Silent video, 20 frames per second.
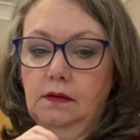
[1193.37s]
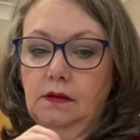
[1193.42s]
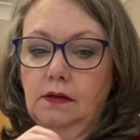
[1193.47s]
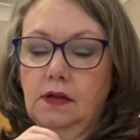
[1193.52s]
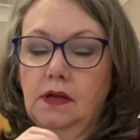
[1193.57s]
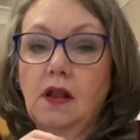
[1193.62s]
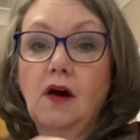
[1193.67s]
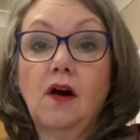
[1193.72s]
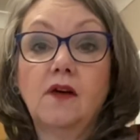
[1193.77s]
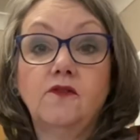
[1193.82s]

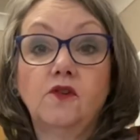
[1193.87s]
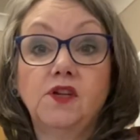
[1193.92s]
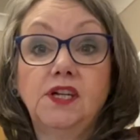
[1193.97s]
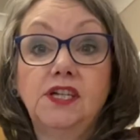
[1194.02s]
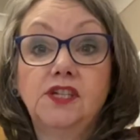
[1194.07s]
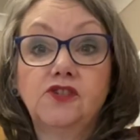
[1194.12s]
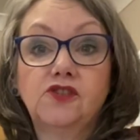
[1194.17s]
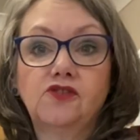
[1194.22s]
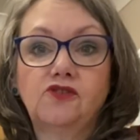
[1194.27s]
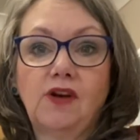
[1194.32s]
live on
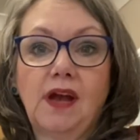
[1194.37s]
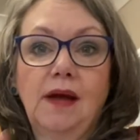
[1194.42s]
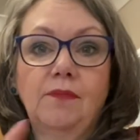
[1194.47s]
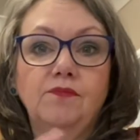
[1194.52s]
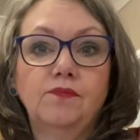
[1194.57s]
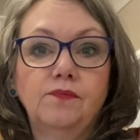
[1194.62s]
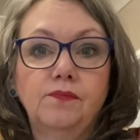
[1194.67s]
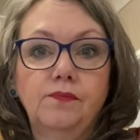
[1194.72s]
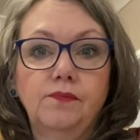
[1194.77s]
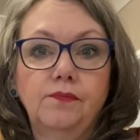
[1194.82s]
Instagram
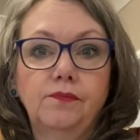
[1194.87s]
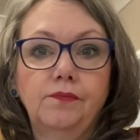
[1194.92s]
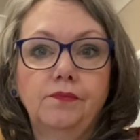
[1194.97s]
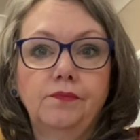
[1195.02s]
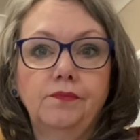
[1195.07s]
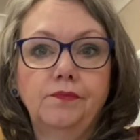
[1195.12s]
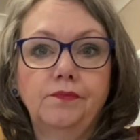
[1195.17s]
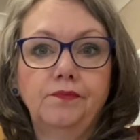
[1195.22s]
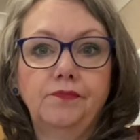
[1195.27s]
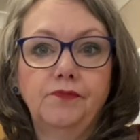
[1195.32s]

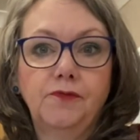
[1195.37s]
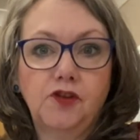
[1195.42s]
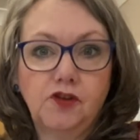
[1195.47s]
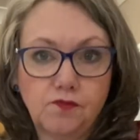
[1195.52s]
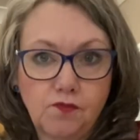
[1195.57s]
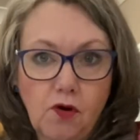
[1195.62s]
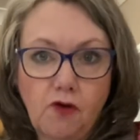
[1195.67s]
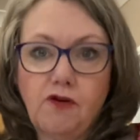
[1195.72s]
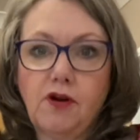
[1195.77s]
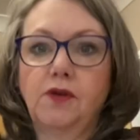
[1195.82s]

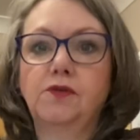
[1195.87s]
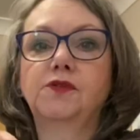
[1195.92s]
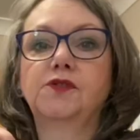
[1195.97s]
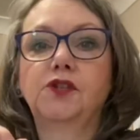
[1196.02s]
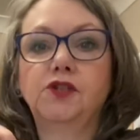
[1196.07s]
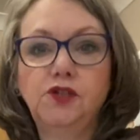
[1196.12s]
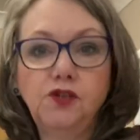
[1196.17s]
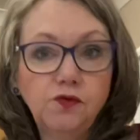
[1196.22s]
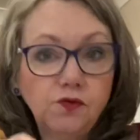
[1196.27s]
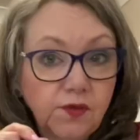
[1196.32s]
tomorrow, so
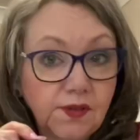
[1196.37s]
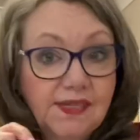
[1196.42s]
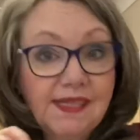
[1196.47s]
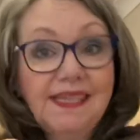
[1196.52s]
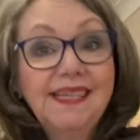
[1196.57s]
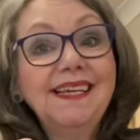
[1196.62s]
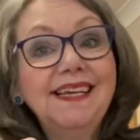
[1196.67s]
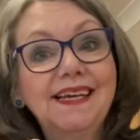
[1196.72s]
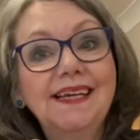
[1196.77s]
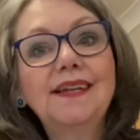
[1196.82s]
you will
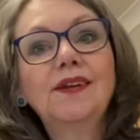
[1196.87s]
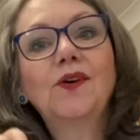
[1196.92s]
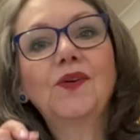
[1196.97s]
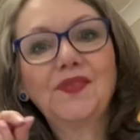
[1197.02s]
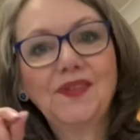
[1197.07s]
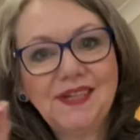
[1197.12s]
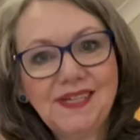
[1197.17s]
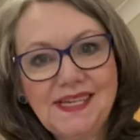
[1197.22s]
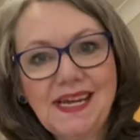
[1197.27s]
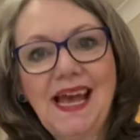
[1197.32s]
see it on
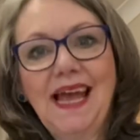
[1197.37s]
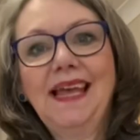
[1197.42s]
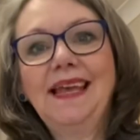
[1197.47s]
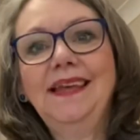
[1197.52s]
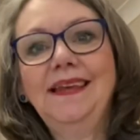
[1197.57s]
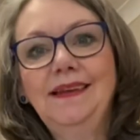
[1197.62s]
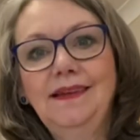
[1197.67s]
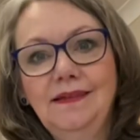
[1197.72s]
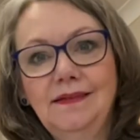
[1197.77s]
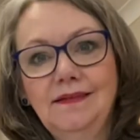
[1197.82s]
the
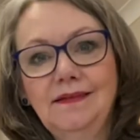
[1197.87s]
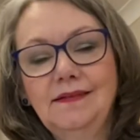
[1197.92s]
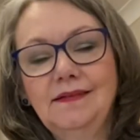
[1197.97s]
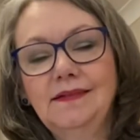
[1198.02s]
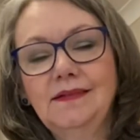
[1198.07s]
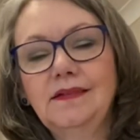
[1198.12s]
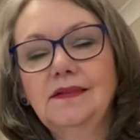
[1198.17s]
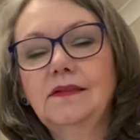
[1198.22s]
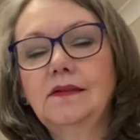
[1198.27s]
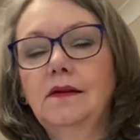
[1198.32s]
day
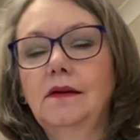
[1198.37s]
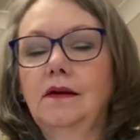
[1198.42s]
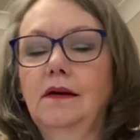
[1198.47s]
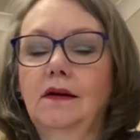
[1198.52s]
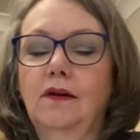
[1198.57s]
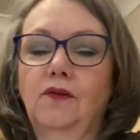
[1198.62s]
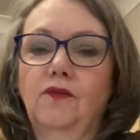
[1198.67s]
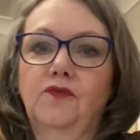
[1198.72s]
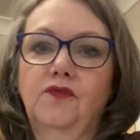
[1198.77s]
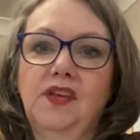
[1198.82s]

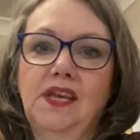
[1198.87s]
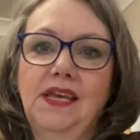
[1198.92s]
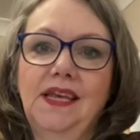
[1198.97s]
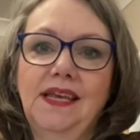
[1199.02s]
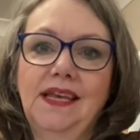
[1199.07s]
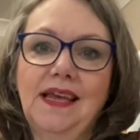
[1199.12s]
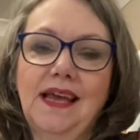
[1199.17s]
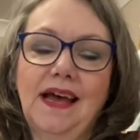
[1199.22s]
of the